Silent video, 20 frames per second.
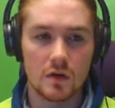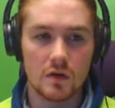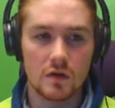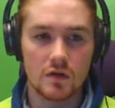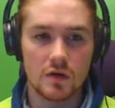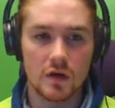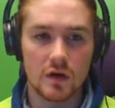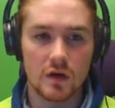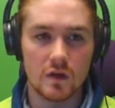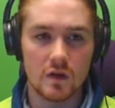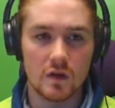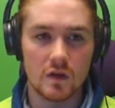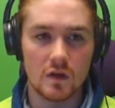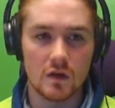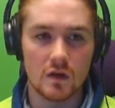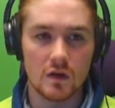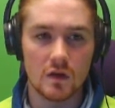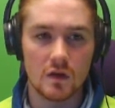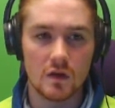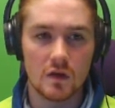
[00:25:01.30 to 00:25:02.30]
Oh,
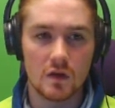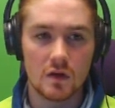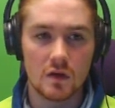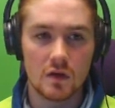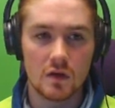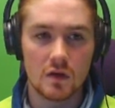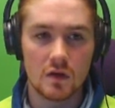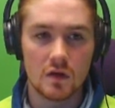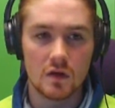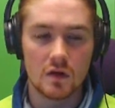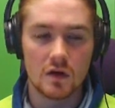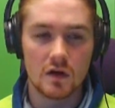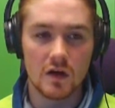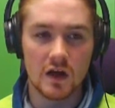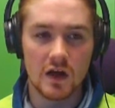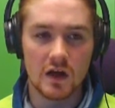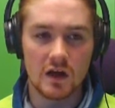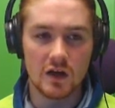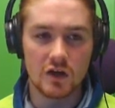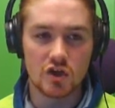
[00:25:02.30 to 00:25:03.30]
interesting.
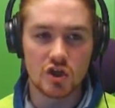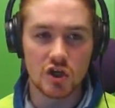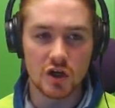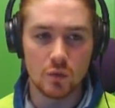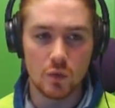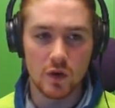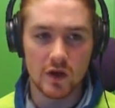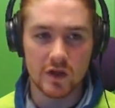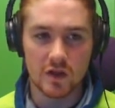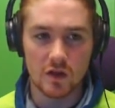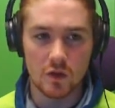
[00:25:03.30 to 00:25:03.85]
Knowledge I